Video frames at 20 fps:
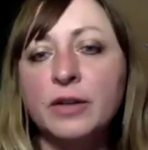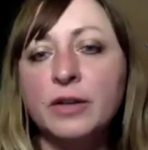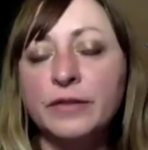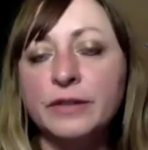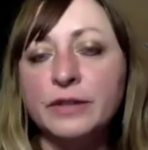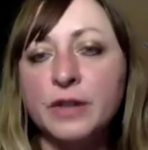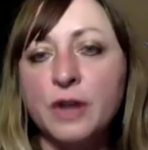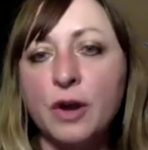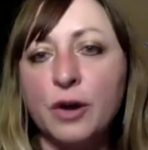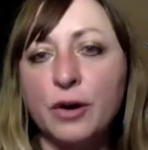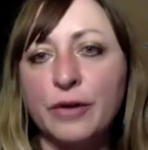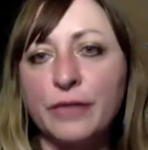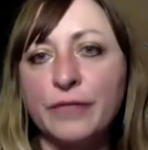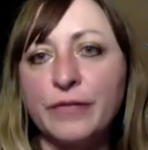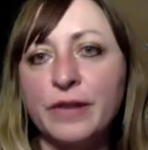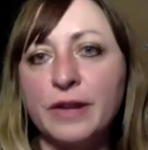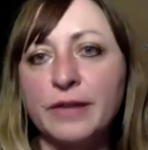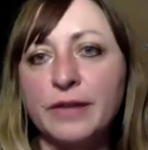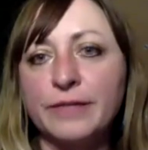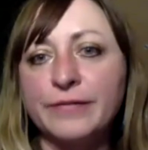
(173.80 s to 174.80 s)

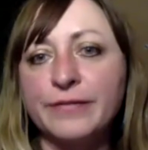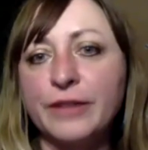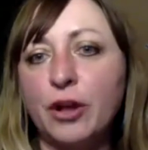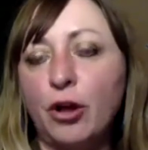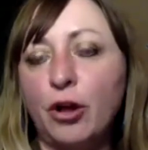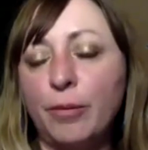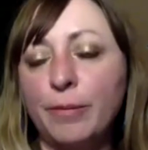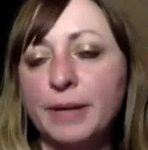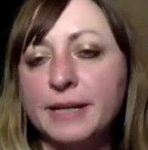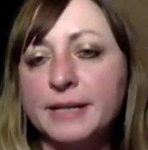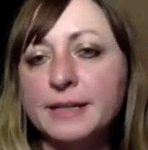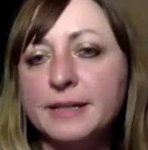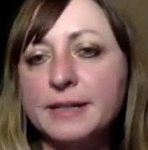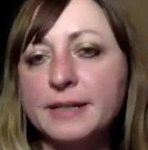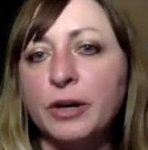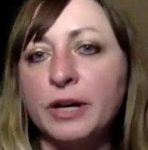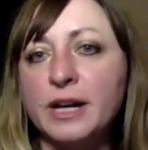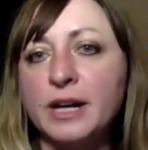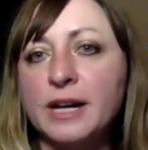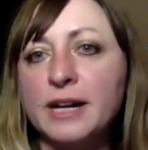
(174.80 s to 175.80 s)
photography and film is
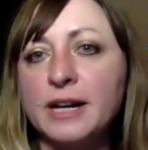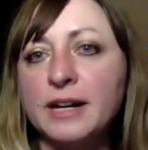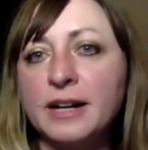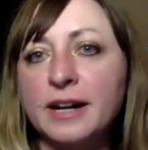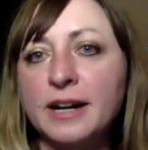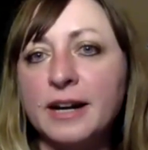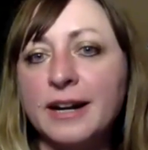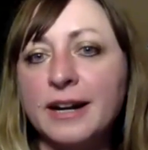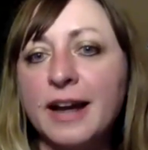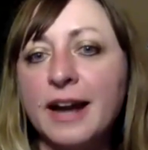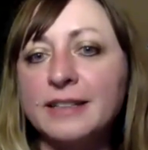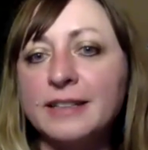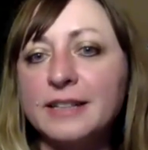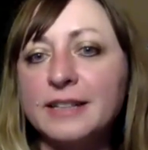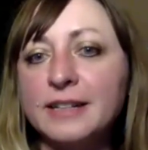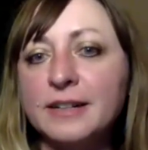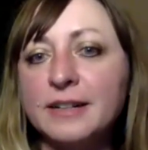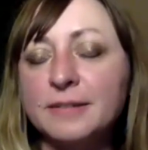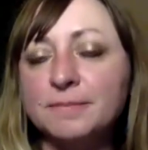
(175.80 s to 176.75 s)
pretty connected.